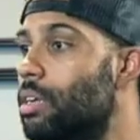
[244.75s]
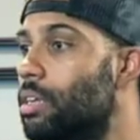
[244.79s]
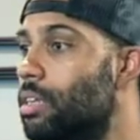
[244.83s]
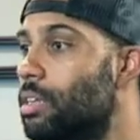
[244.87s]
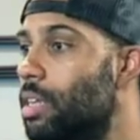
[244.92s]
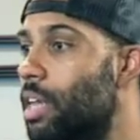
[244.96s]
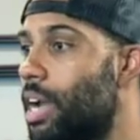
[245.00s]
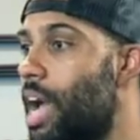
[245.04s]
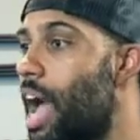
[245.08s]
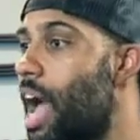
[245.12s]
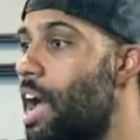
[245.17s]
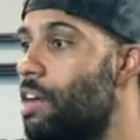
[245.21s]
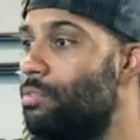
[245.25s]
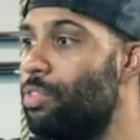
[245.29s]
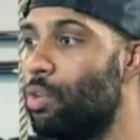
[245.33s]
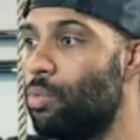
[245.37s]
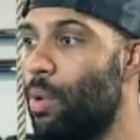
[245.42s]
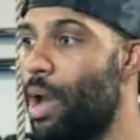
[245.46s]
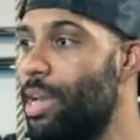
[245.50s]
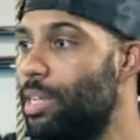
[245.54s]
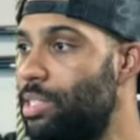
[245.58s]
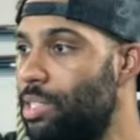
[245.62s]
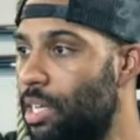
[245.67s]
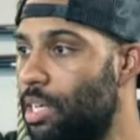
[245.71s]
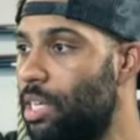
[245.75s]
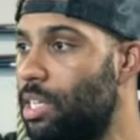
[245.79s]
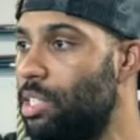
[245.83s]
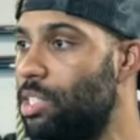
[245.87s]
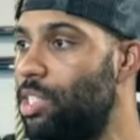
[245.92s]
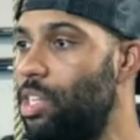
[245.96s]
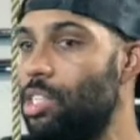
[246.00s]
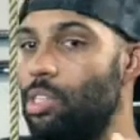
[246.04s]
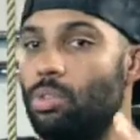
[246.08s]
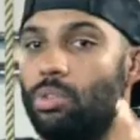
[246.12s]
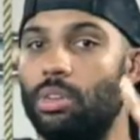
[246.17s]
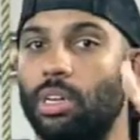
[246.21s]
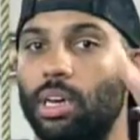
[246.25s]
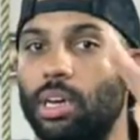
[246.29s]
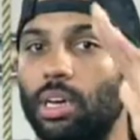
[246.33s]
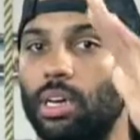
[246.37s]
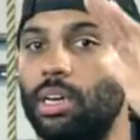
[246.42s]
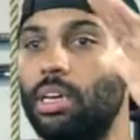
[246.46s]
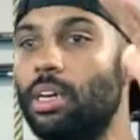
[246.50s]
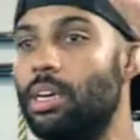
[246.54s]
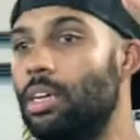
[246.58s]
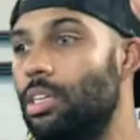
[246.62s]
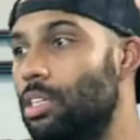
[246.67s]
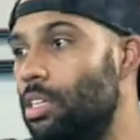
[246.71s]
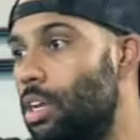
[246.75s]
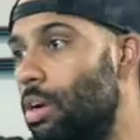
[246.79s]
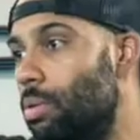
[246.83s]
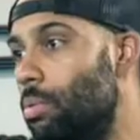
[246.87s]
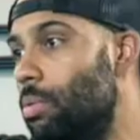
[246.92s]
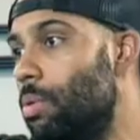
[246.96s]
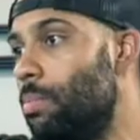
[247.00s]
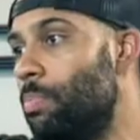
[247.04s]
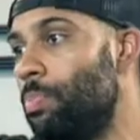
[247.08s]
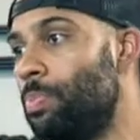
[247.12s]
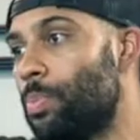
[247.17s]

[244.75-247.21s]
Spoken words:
Like I have the right to continue to, you know,